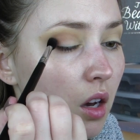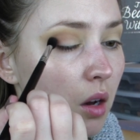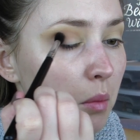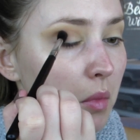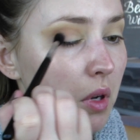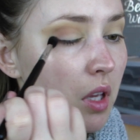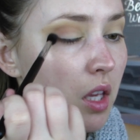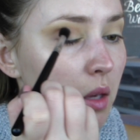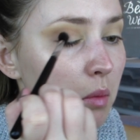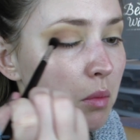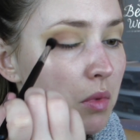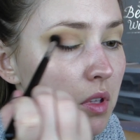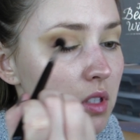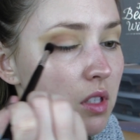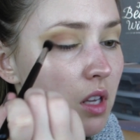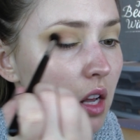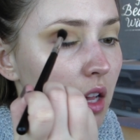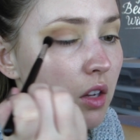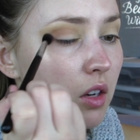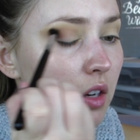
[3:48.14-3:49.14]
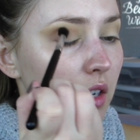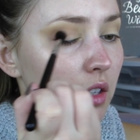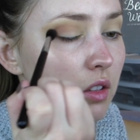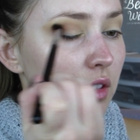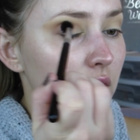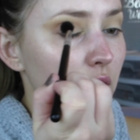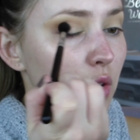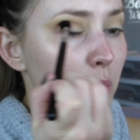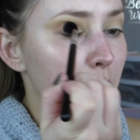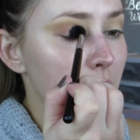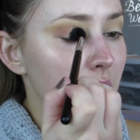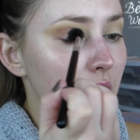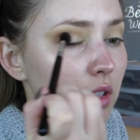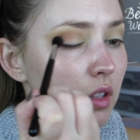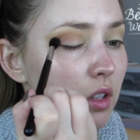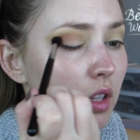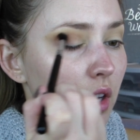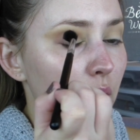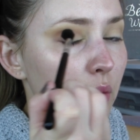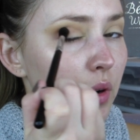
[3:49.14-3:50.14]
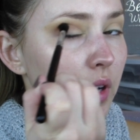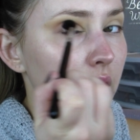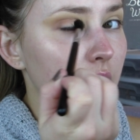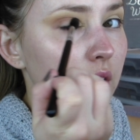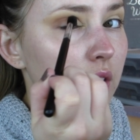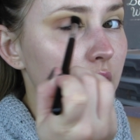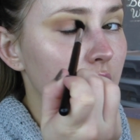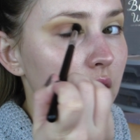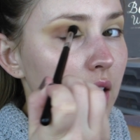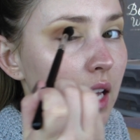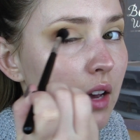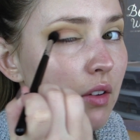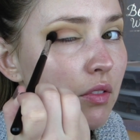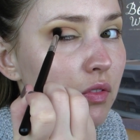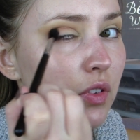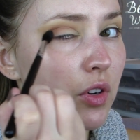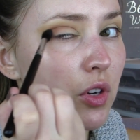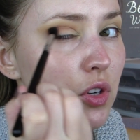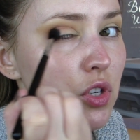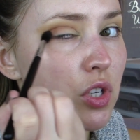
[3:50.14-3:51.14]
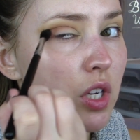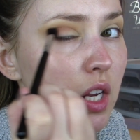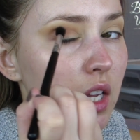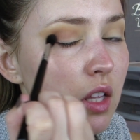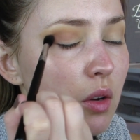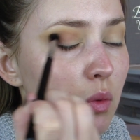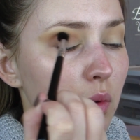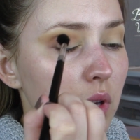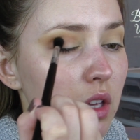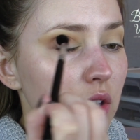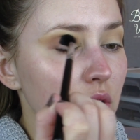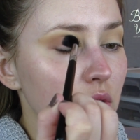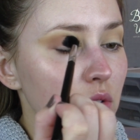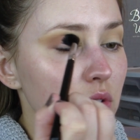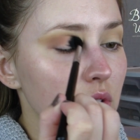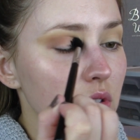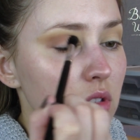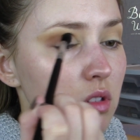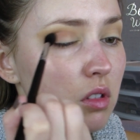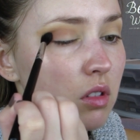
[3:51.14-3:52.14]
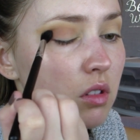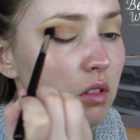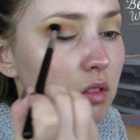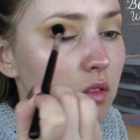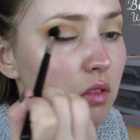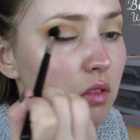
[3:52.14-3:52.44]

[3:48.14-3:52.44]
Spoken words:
I'm going to keep this color a little bit lower than that first shade that we used.